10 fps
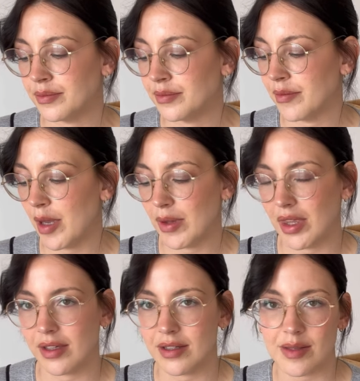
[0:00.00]
Maybe
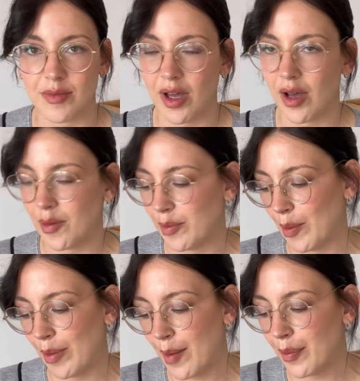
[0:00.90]
like some cut up bell
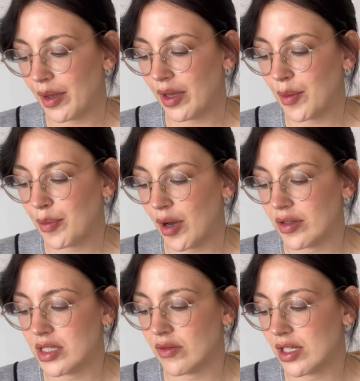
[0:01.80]
pepper,
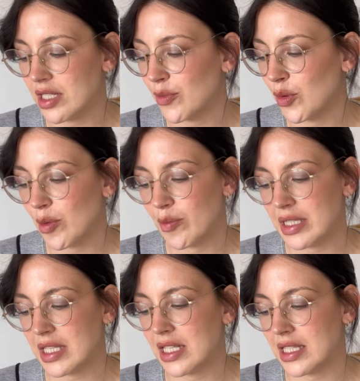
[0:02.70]
party rings, bourbon
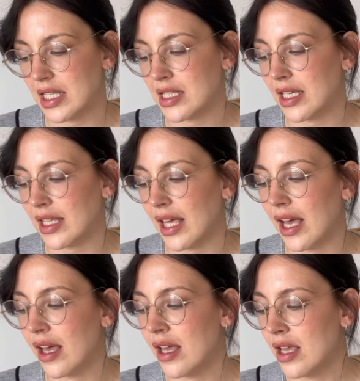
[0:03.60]
biscuits, things like
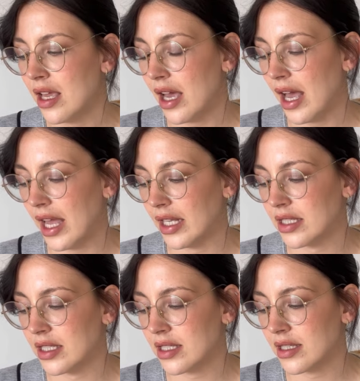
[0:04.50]
that.
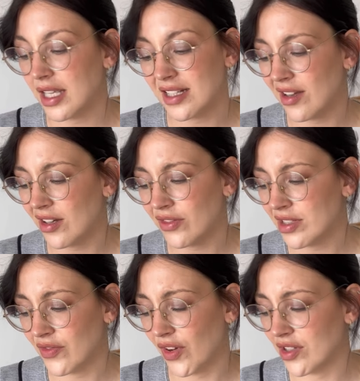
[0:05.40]
And that's kind of
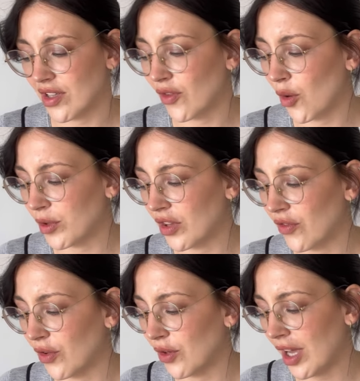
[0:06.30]
as far as I've got with the
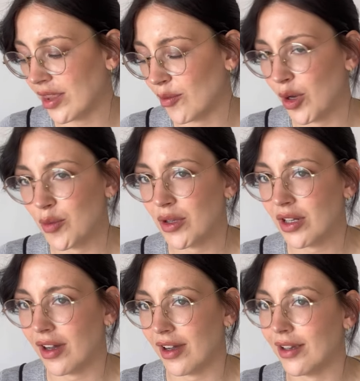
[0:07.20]
food at the
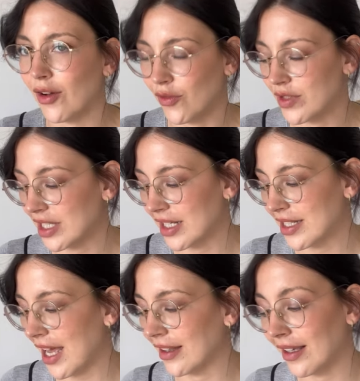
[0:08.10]
moment. I obviously need
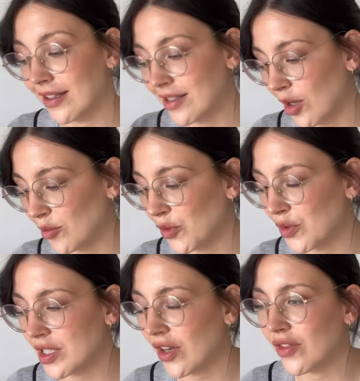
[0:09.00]
to add like a ton more
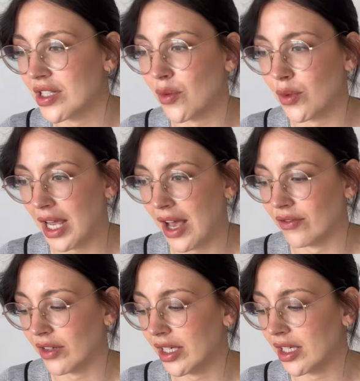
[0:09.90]
stuff because I want to
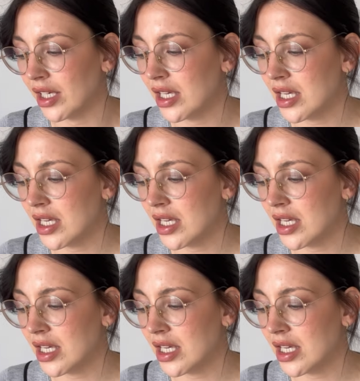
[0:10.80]
have like